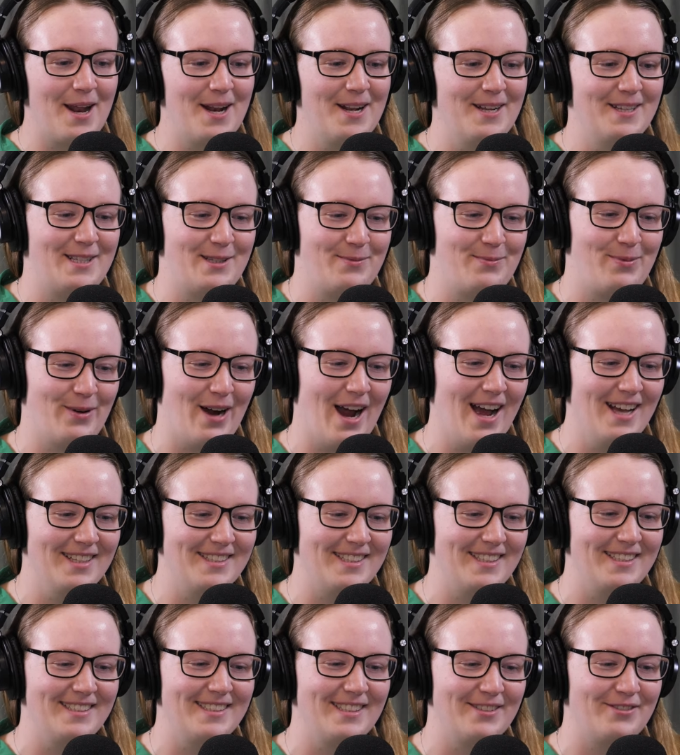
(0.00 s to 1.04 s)
minutes
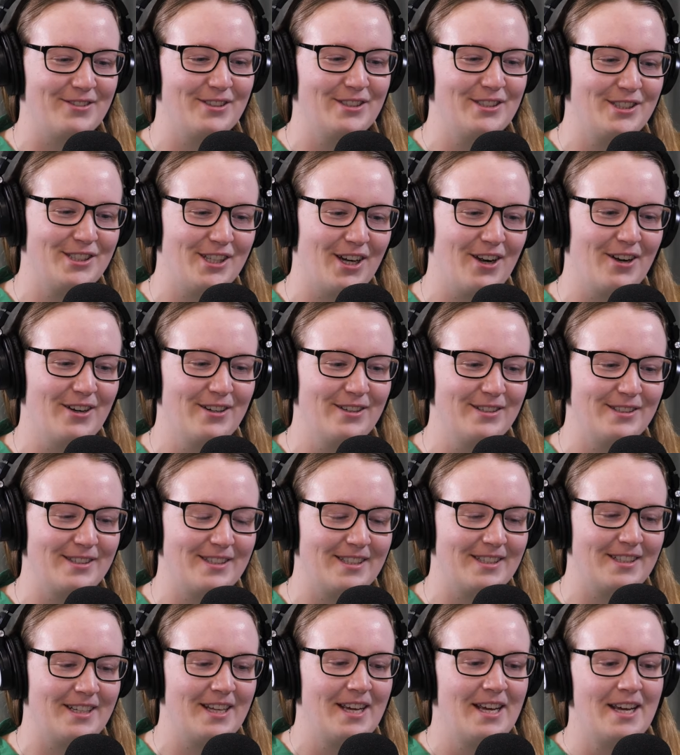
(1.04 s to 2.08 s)
browsing different shows
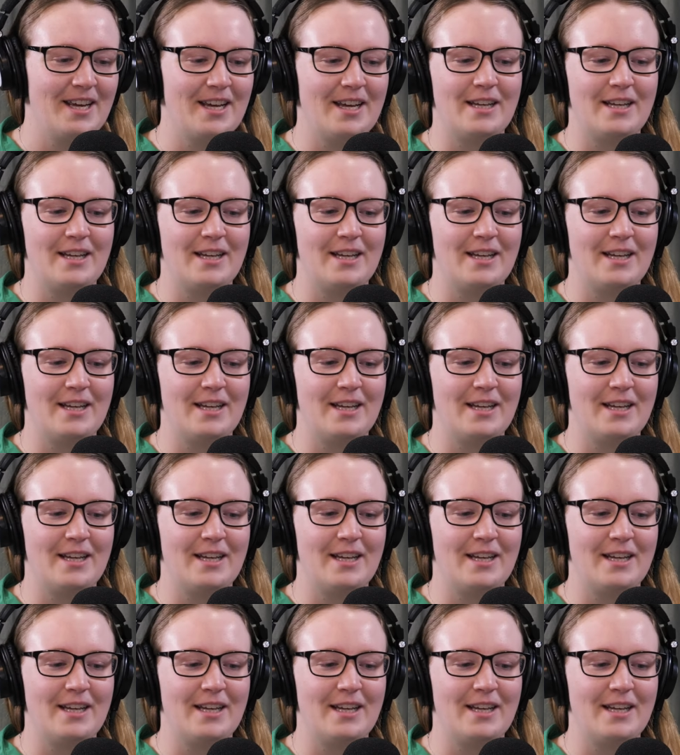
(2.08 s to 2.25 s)
and